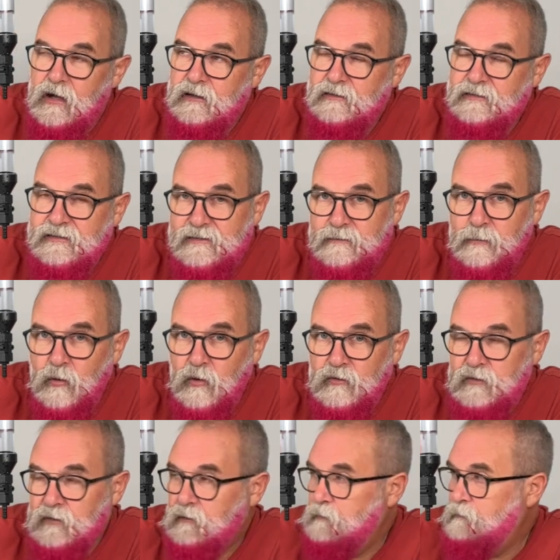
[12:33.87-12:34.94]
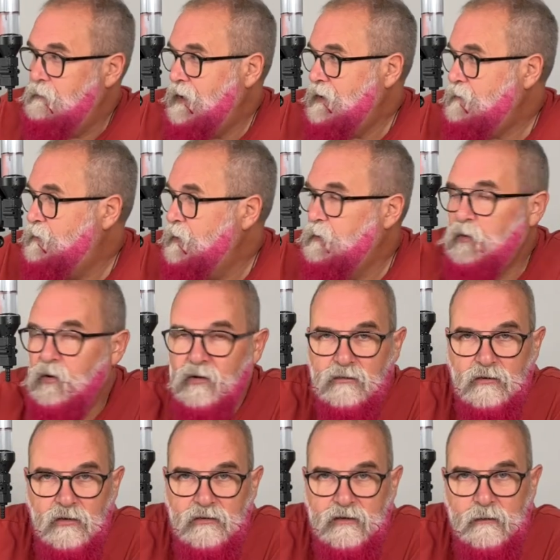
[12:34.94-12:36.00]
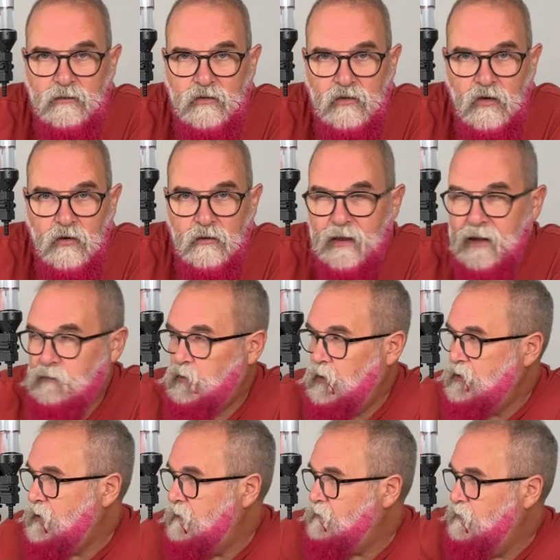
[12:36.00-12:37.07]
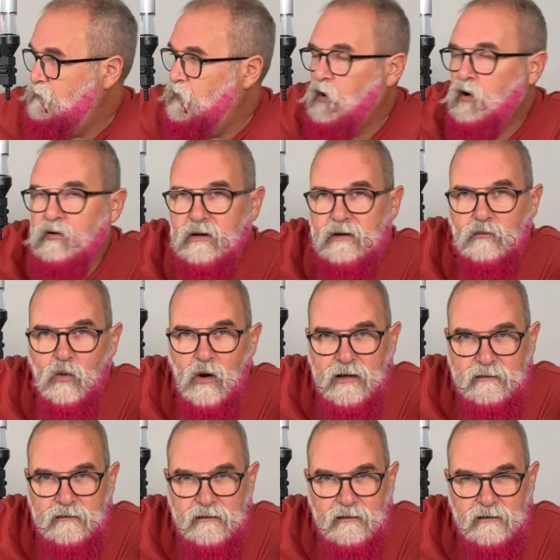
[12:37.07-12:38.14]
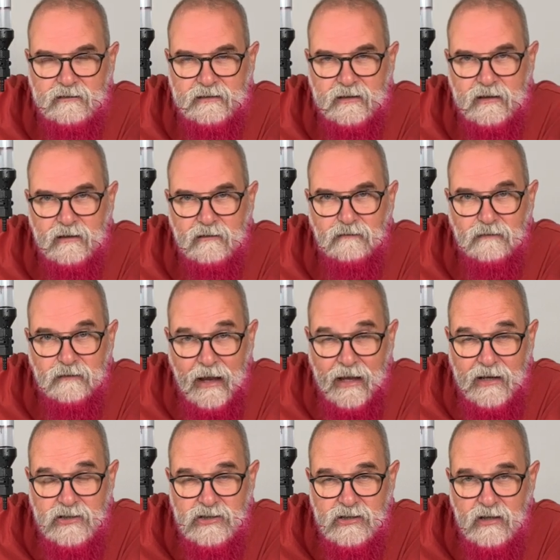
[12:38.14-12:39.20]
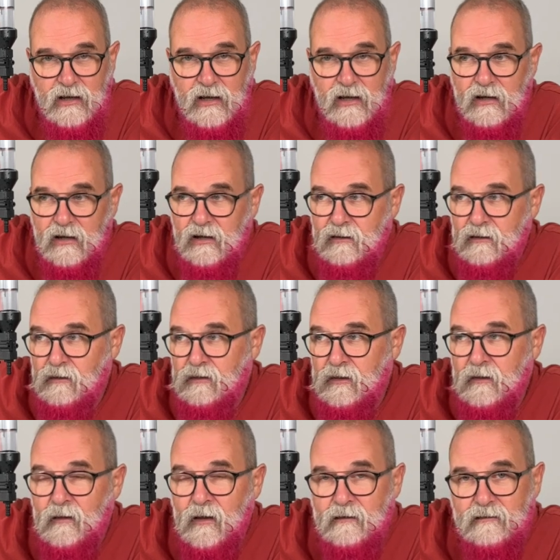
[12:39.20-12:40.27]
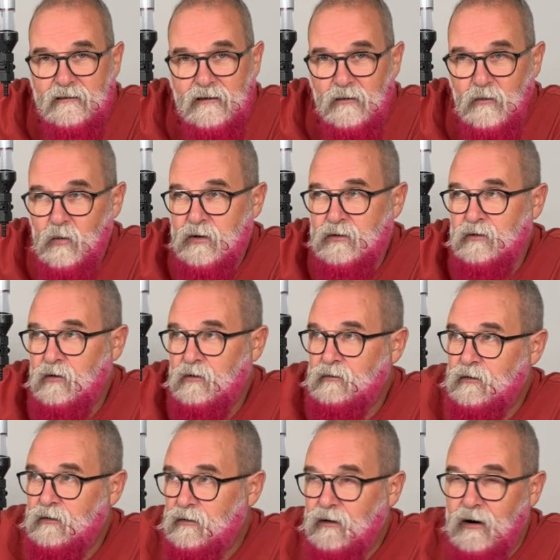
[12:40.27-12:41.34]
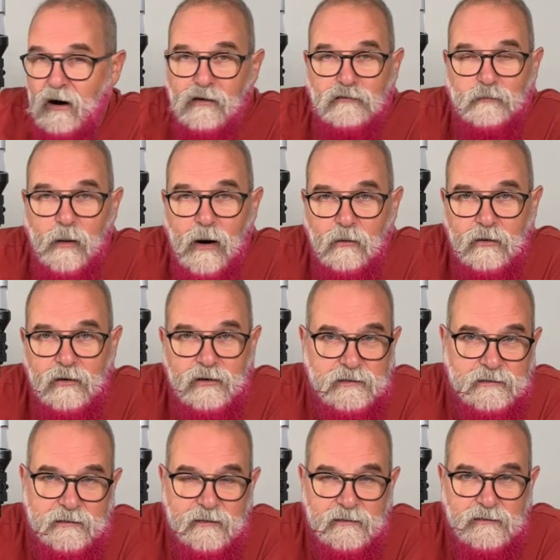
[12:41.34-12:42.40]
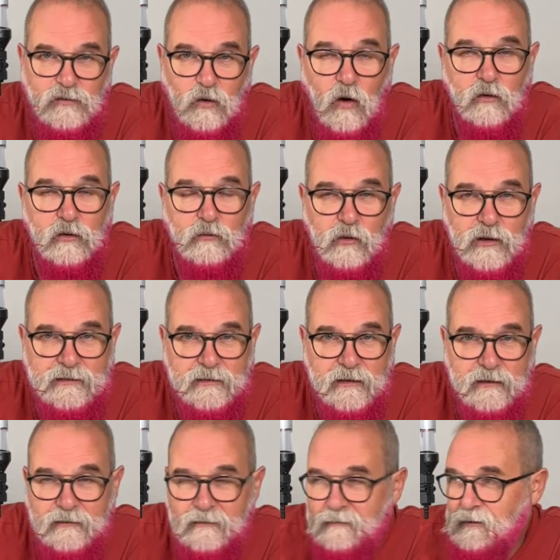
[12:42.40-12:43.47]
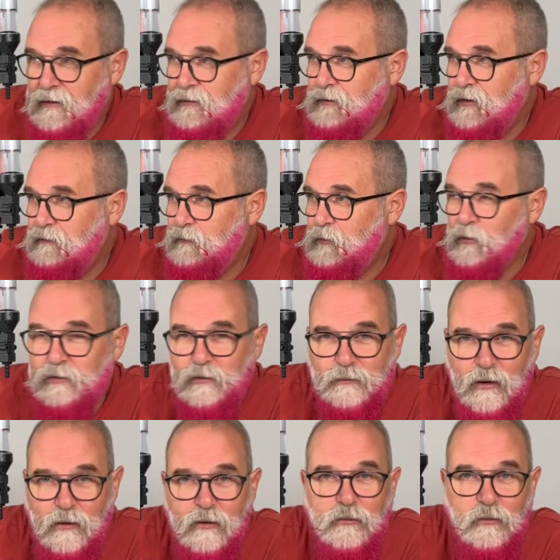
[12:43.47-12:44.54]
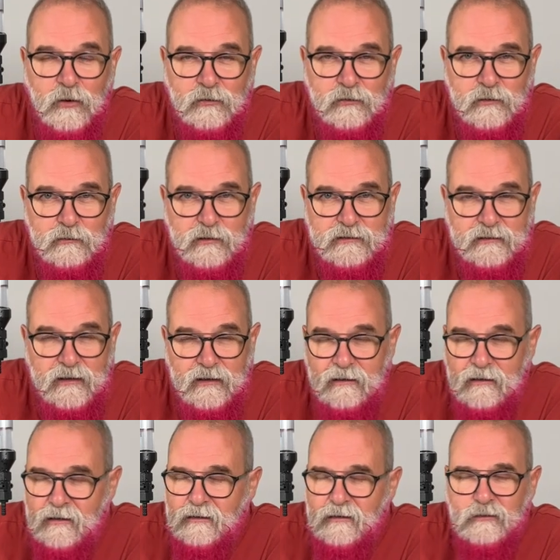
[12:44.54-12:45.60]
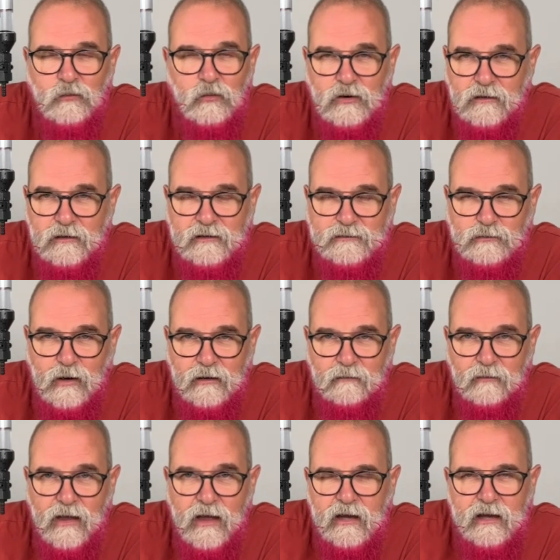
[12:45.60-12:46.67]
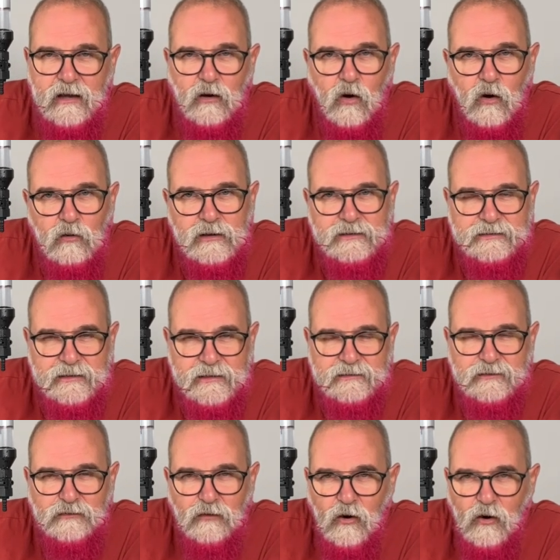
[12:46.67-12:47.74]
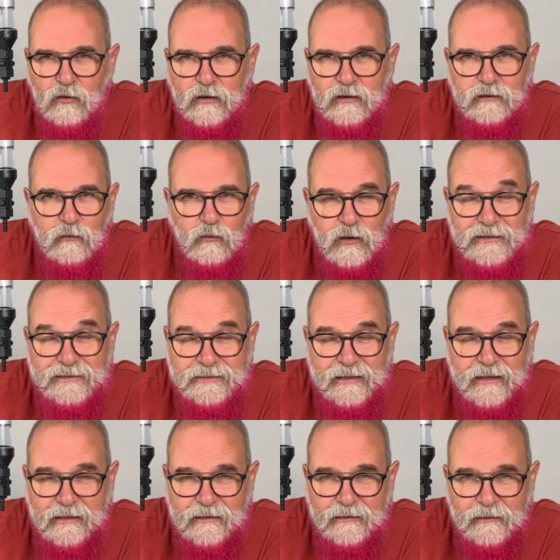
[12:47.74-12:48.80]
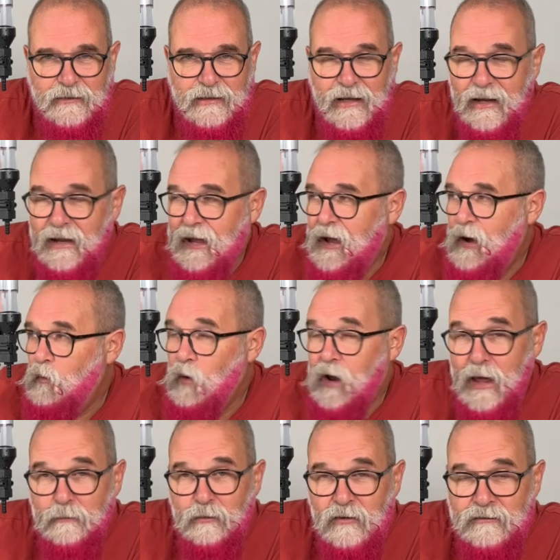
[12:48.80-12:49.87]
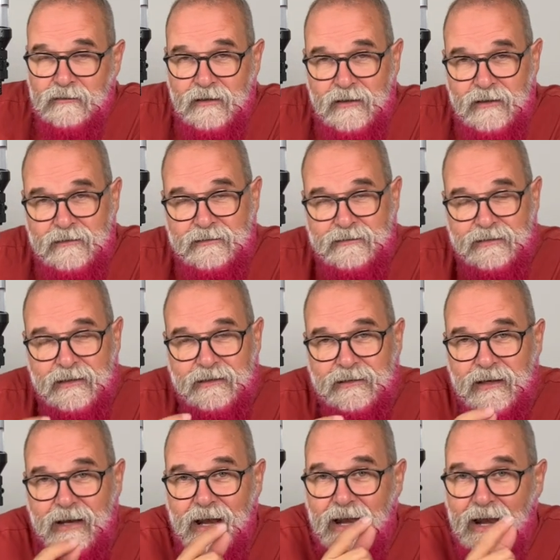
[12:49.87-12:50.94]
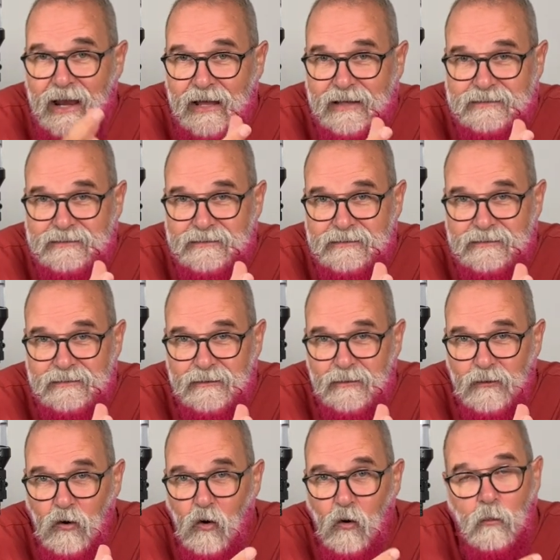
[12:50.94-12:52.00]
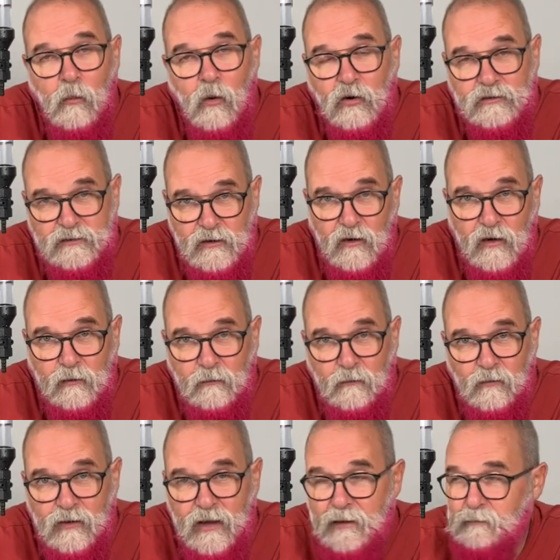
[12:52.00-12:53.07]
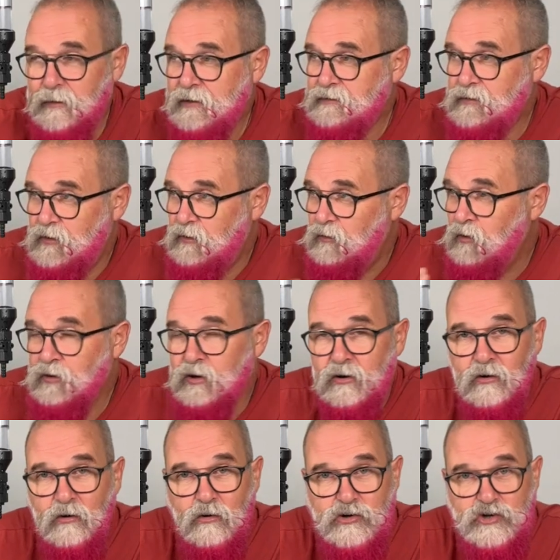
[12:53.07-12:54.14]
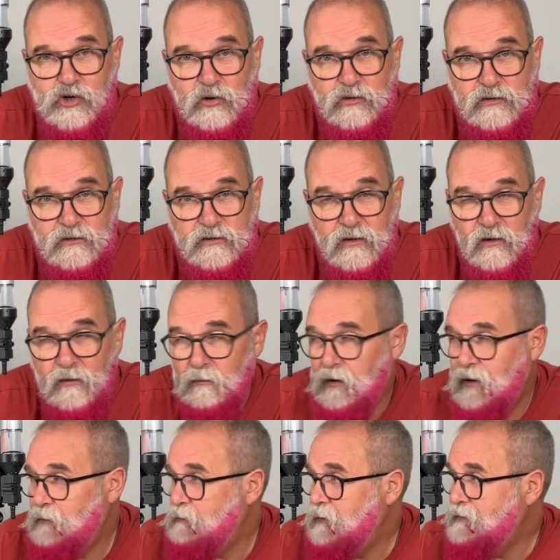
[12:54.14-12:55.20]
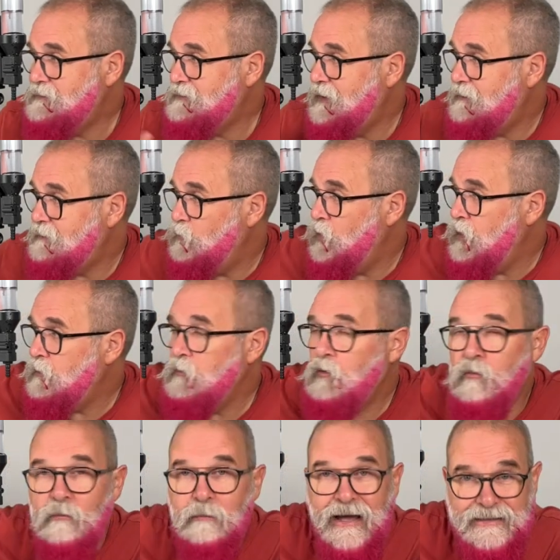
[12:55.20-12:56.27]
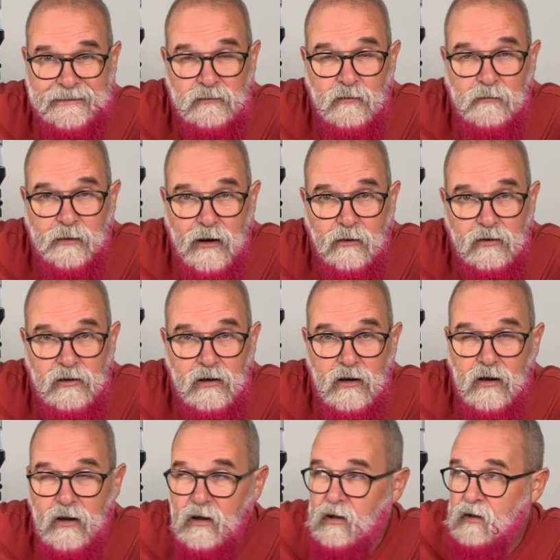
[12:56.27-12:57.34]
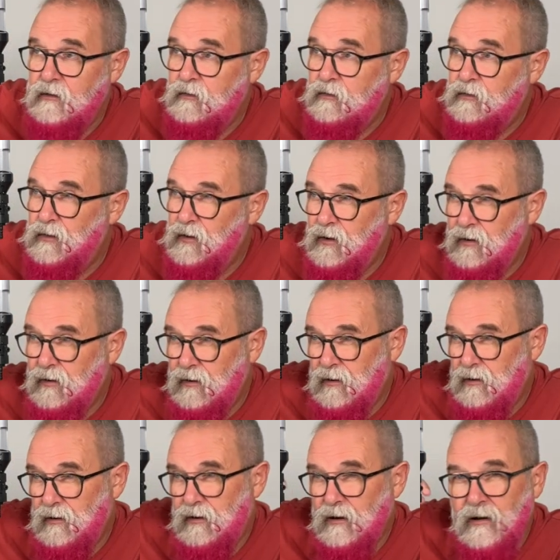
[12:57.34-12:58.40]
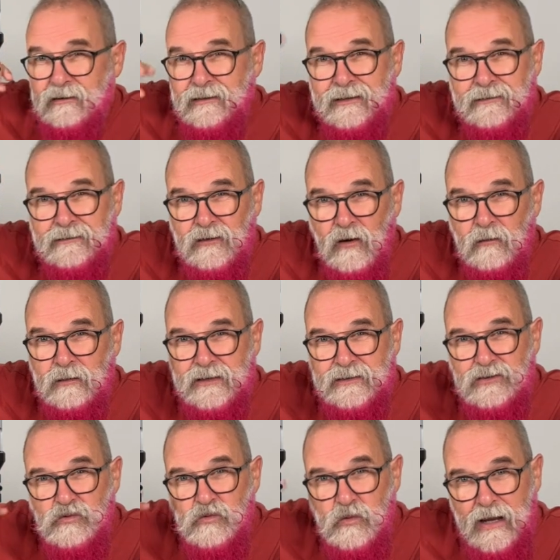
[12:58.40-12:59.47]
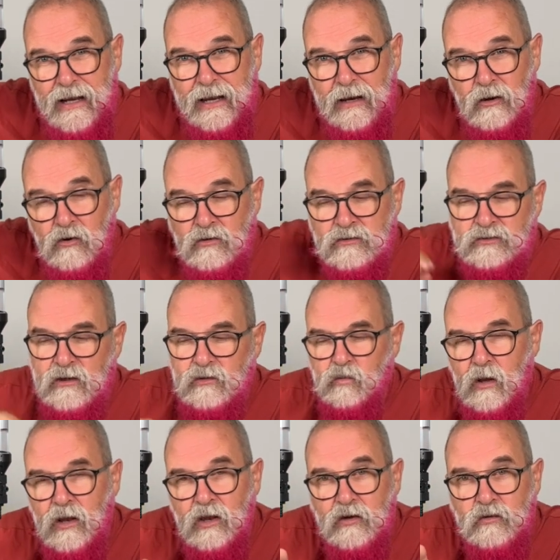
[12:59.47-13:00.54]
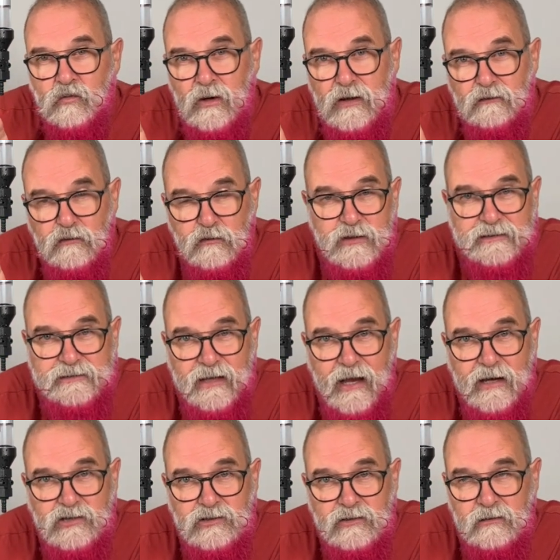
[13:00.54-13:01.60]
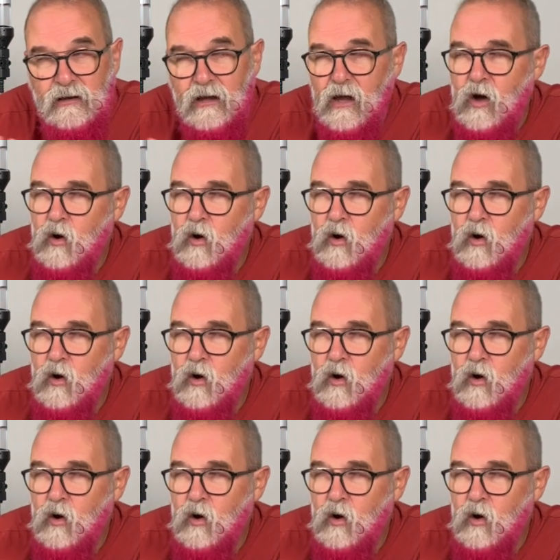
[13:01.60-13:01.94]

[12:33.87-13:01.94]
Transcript: This is important. Many people don't seem to know that when you have a 400 watt second flash, they think that when you're on off power, it sends 200 watt second, and you have quarter power, 100 watt second. It doesn't work this way. It always sends 400 watt second. Okay, what happens? It sends it less or more time. It means a longer or shorter time. It means that when I'm on maximum power, the lightning time is really long, so it will not really freeze the action.